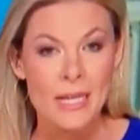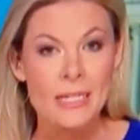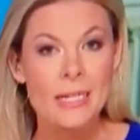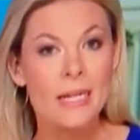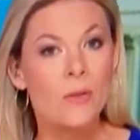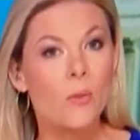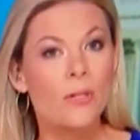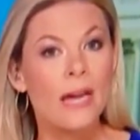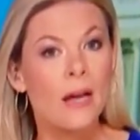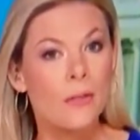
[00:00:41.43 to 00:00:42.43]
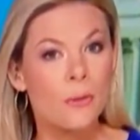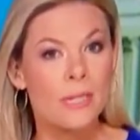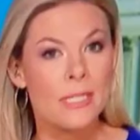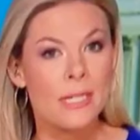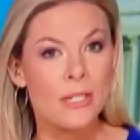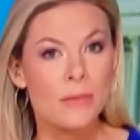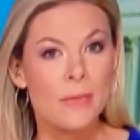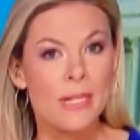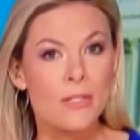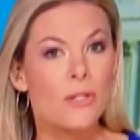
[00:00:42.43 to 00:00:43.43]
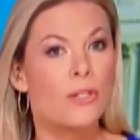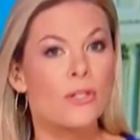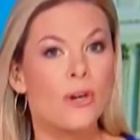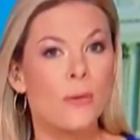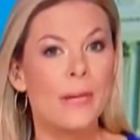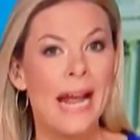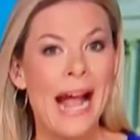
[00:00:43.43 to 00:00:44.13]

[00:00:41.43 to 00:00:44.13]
Today, the World Health Organization meets to determine